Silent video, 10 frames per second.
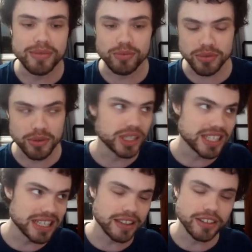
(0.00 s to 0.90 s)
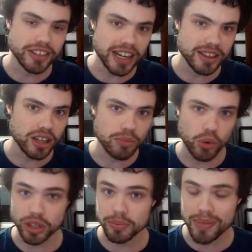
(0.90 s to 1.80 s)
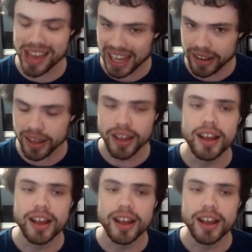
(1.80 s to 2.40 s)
We're seeing that they're getting the Amur back,